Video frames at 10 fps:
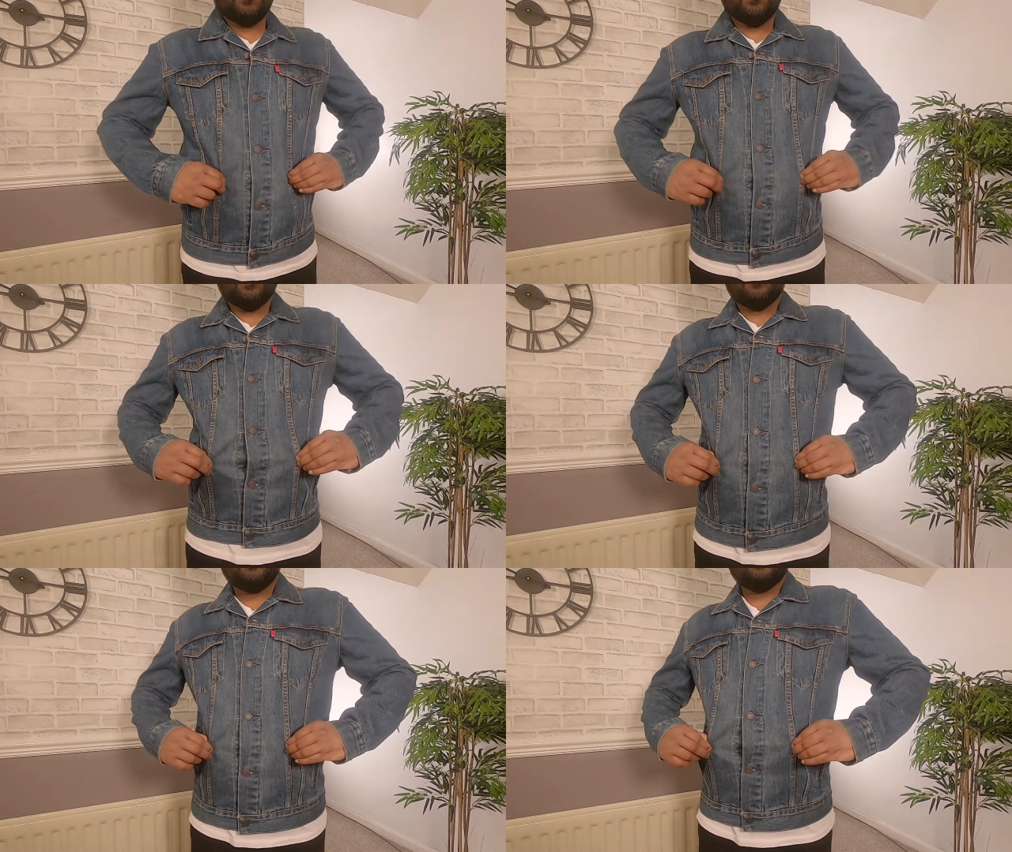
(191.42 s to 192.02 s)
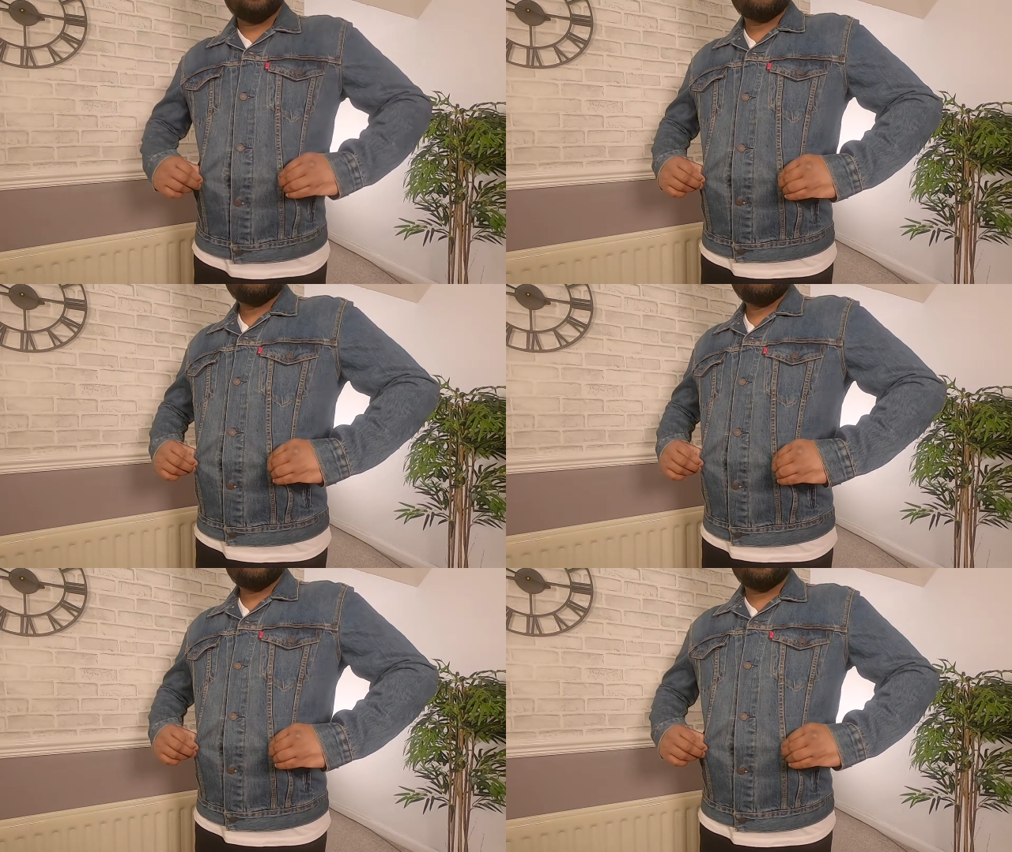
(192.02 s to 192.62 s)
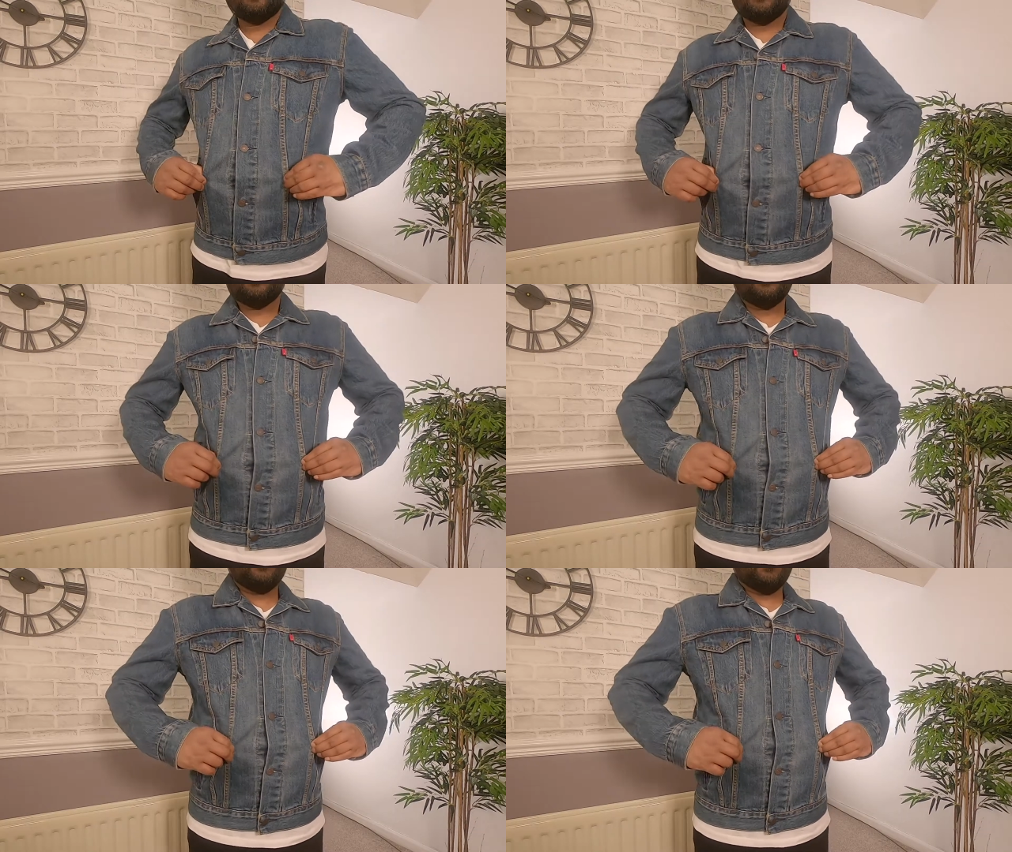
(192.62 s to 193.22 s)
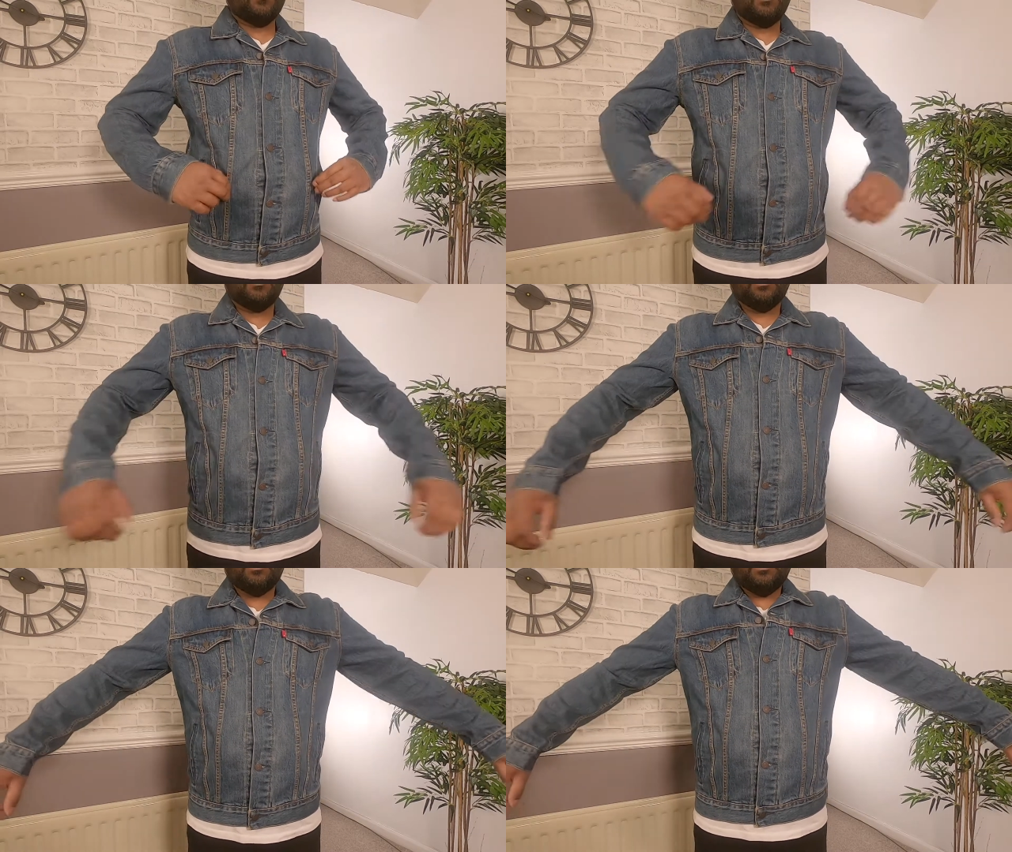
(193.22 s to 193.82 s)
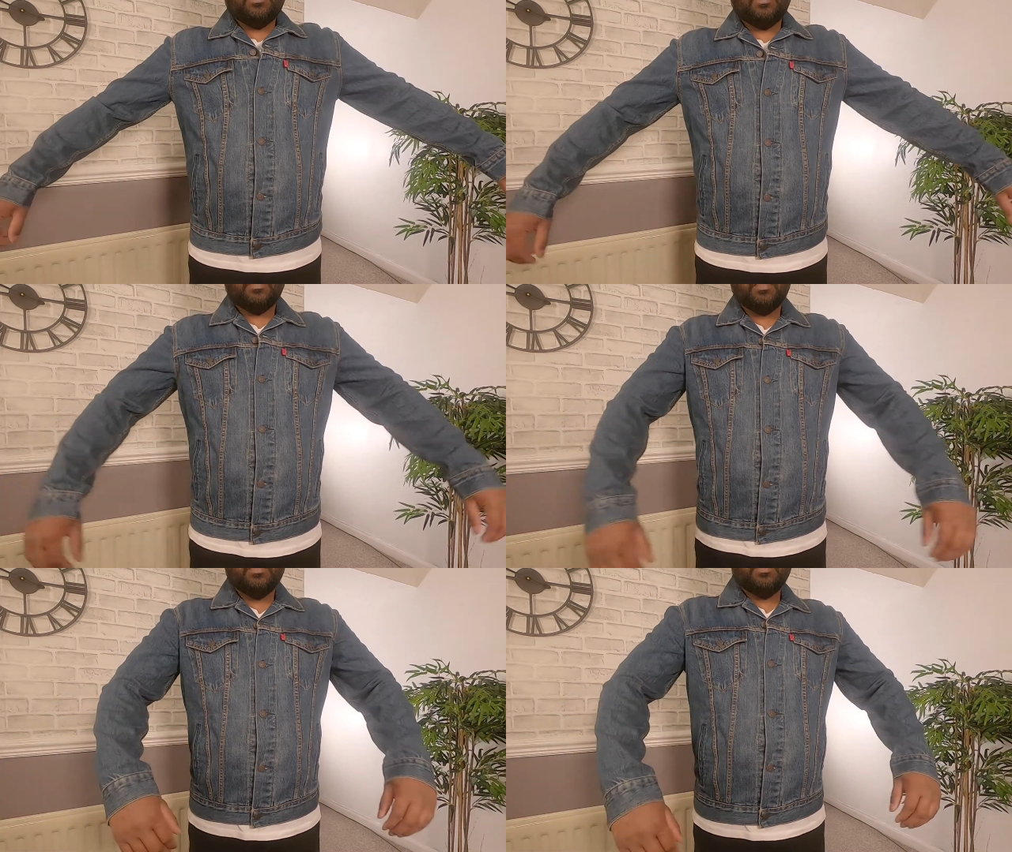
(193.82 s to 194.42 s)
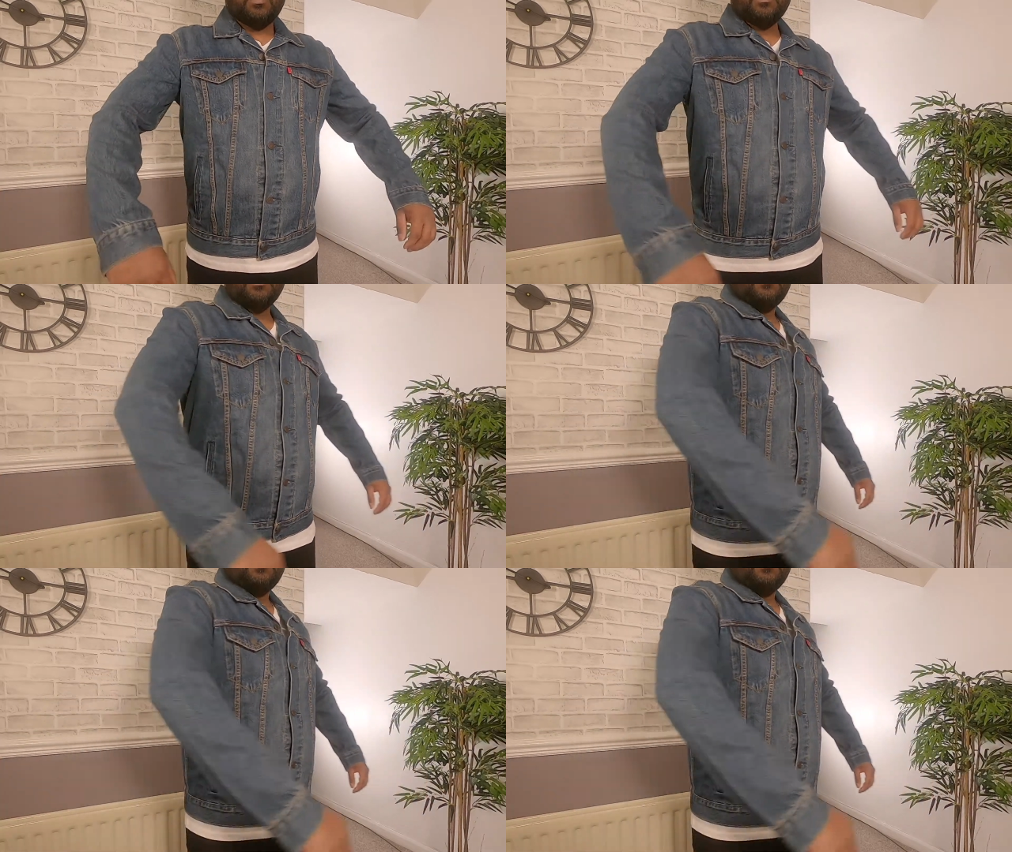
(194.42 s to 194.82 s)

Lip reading: (no speaker visible)